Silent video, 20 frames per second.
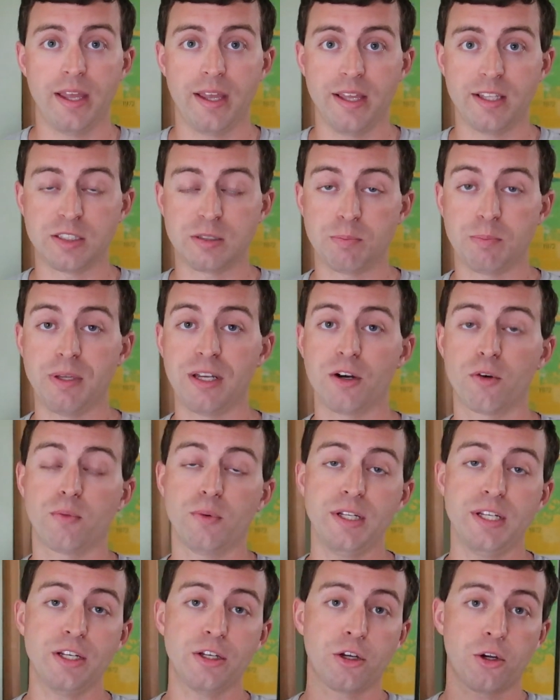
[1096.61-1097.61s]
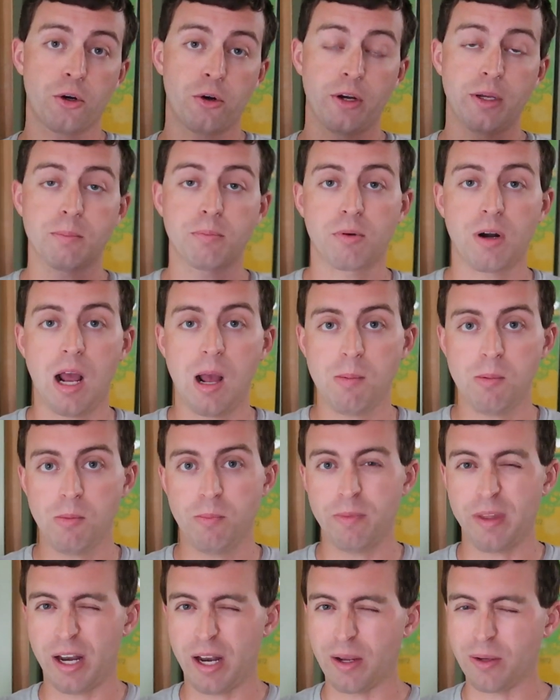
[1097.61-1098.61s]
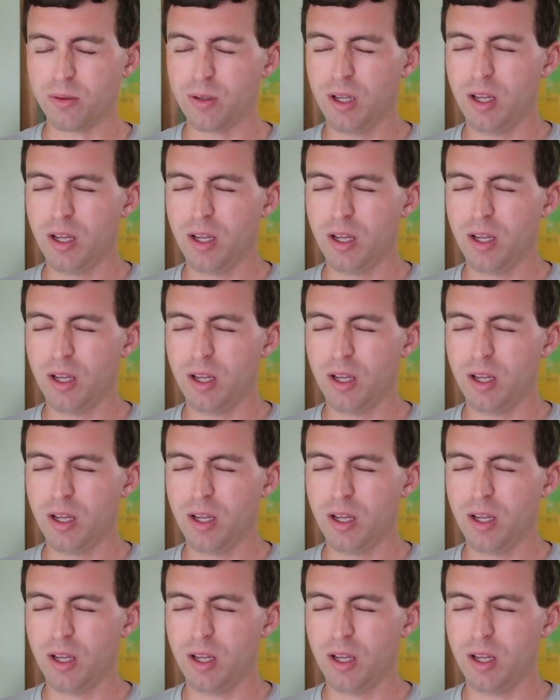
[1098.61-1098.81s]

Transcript: it's been a reoccurring problem that